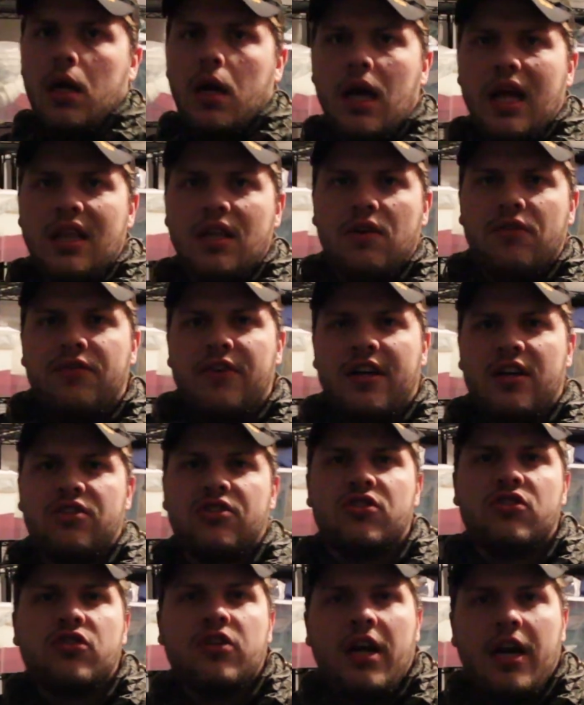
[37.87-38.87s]
Hello fellow
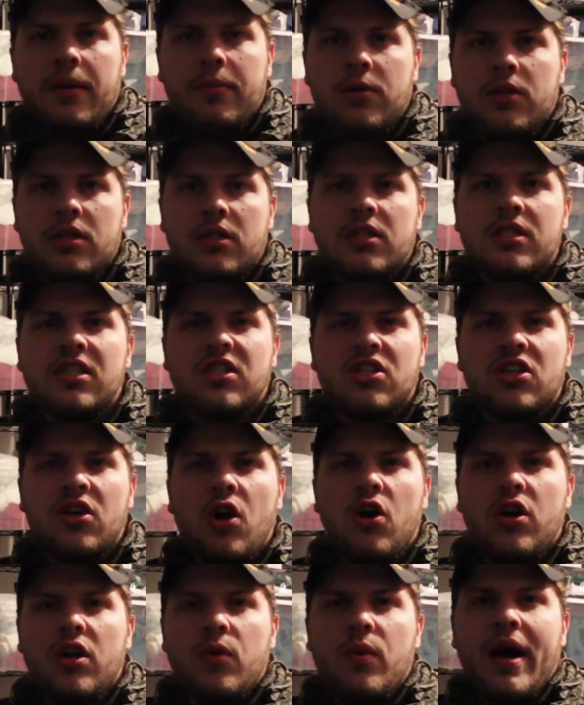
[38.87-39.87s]
subscribers, it's
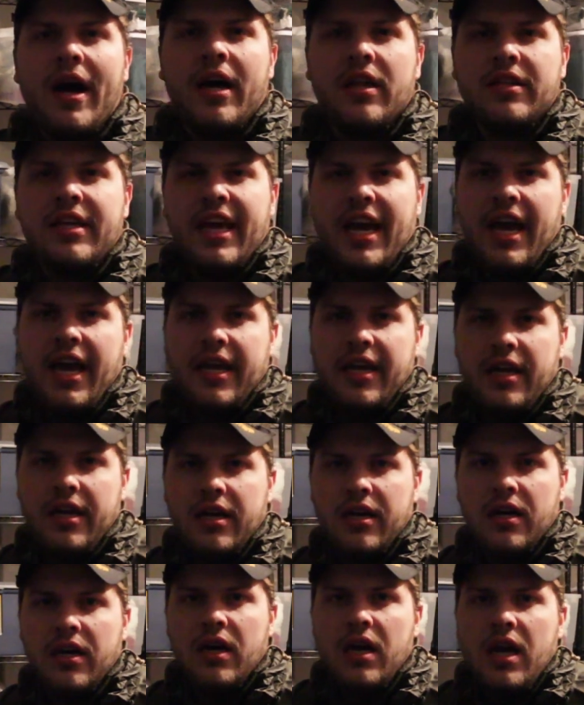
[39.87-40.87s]
Cody Wildcat
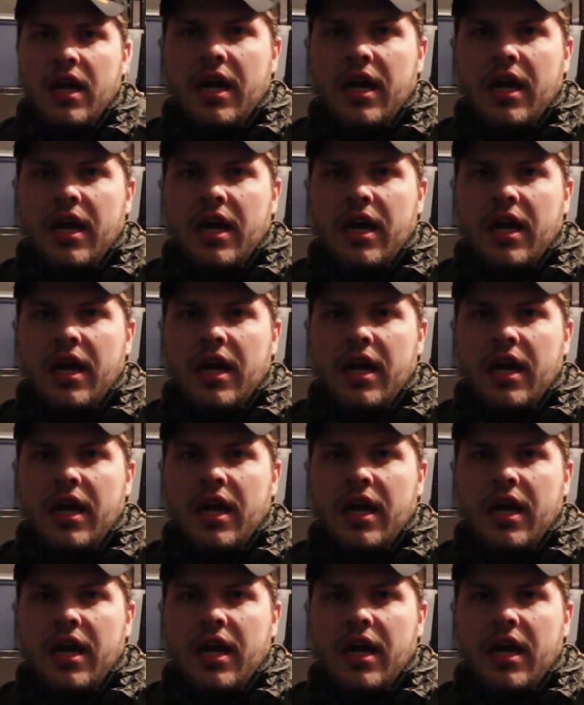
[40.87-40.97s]
here,